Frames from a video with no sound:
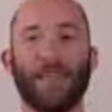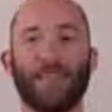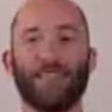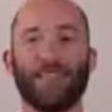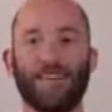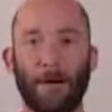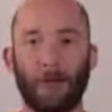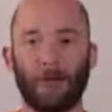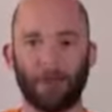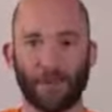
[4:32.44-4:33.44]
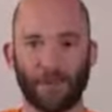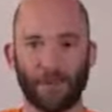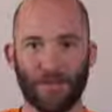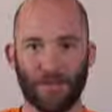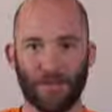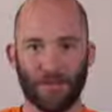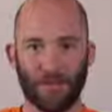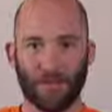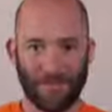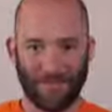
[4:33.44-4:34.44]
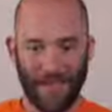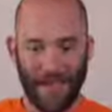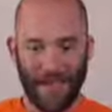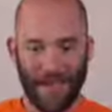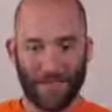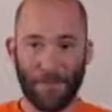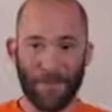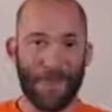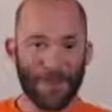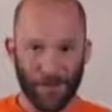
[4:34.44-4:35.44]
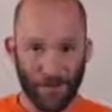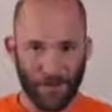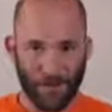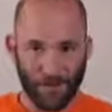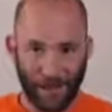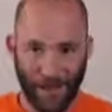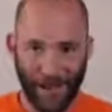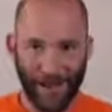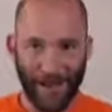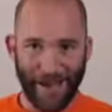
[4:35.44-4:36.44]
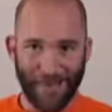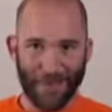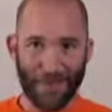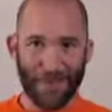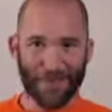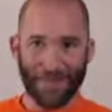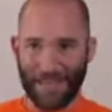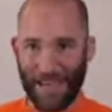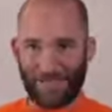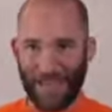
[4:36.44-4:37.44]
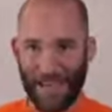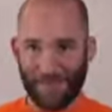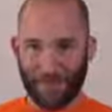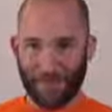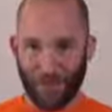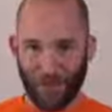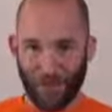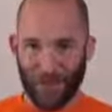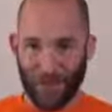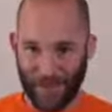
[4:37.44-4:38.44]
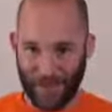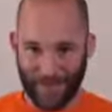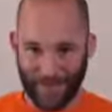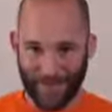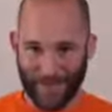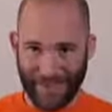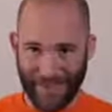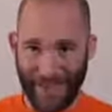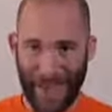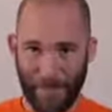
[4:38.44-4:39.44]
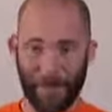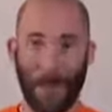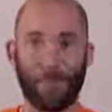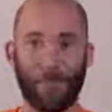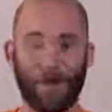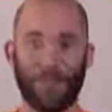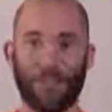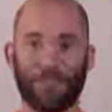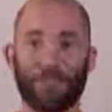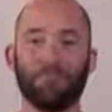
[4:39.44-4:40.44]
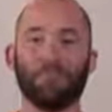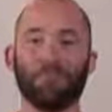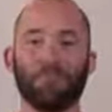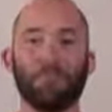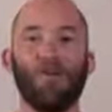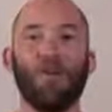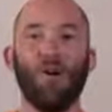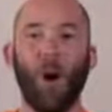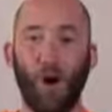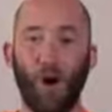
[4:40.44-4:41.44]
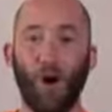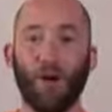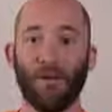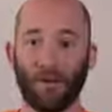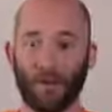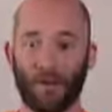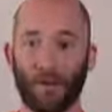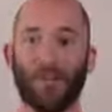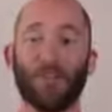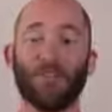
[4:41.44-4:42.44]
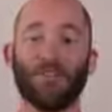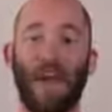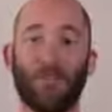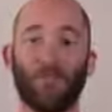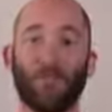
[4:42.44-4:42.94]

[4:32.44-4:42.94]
is that to be a server, the computer doesn't have to have server in the name of the operating system. All the computer does to have